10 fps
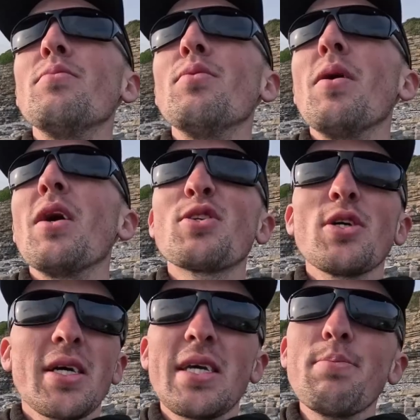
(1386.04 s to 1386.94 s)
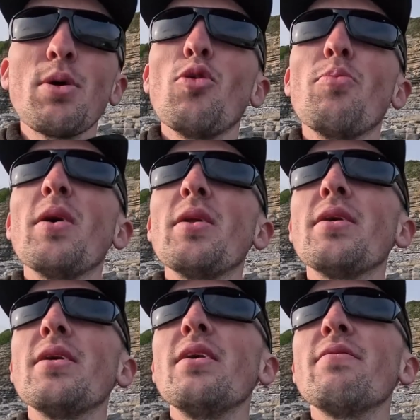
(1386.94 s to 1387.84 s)
But I'll keep it open.
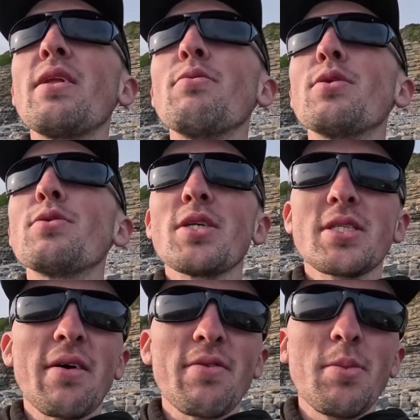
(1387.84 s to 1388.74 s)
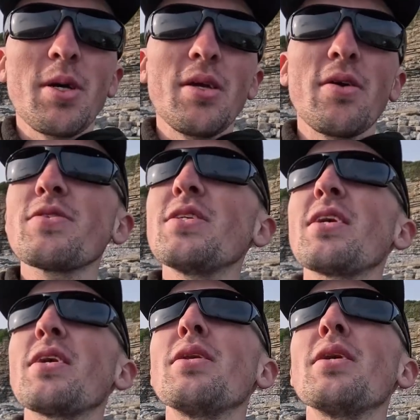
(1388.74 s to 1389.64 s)
If anyone does have the money, obviously
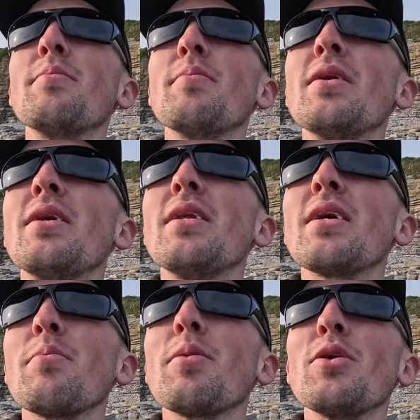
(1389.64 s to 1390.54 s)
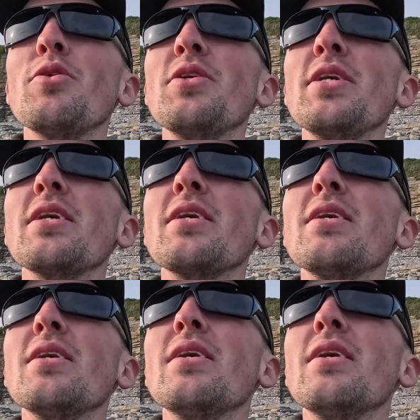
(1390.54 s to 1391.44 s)
they can buy a hoodie.
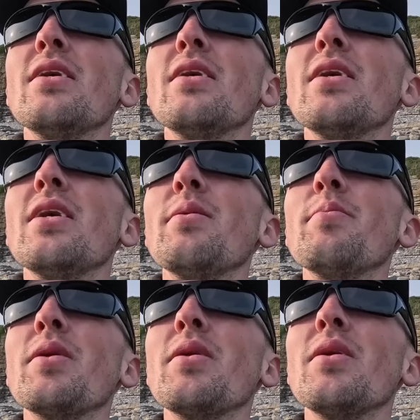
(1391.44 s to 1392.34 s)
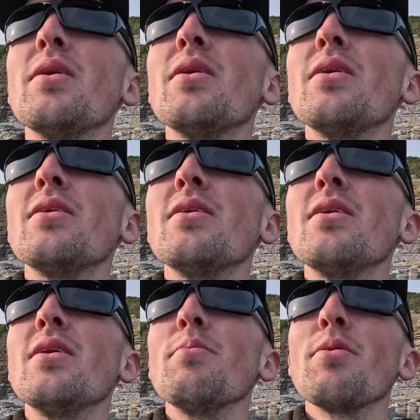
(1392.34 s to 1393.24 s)

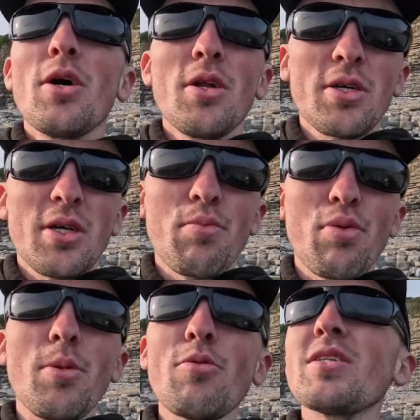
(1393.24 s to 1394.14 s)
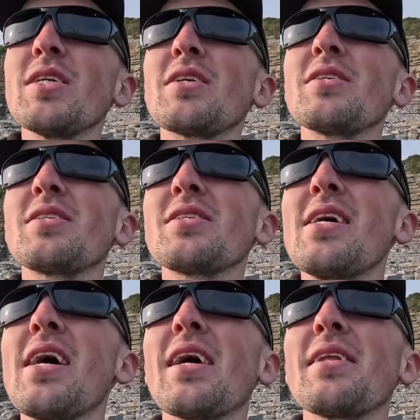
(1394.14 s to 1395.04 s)
But I'm not going to promote it because
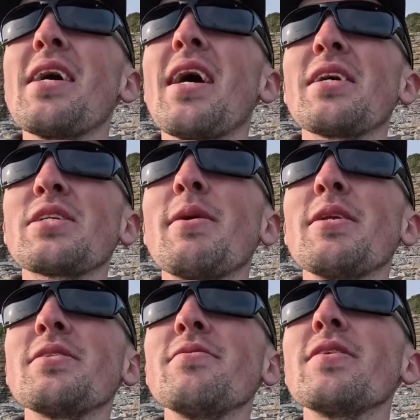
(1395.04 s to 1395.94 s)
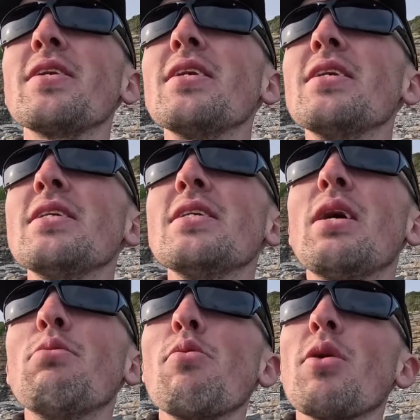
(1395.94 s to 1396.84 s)
they are expensive.
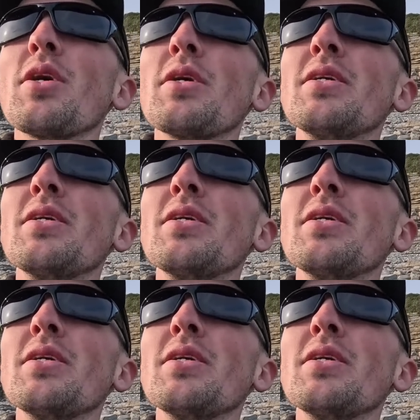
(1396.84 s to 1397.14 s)
I won't lie.